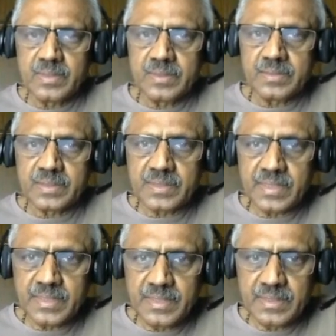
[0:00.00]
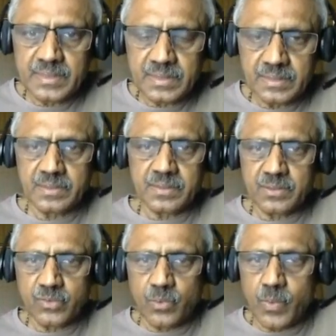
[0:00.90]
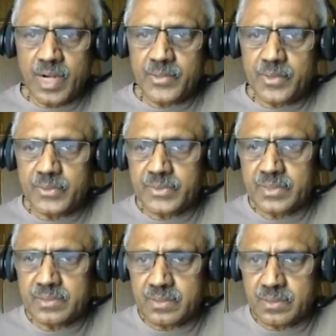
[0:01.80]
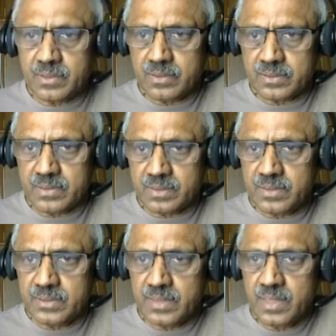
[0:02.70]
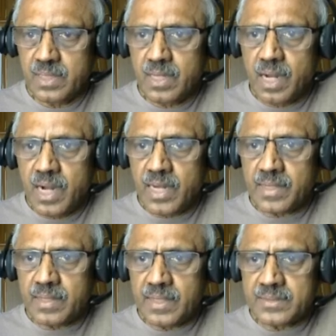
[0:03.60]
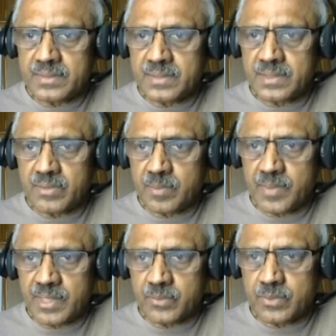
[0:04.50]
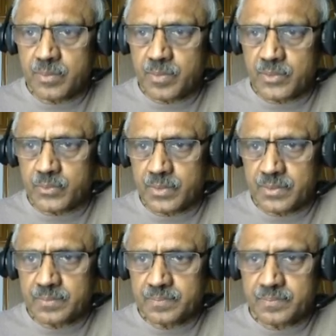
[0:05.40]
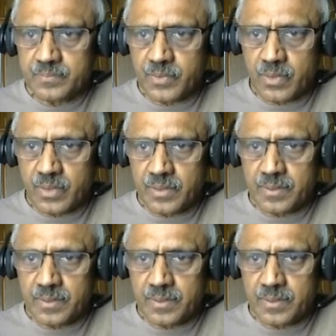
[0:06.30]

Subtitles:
Is that clear? Okay. So what you said is Rn lies in the interval minus 1 to plus 1 for all n.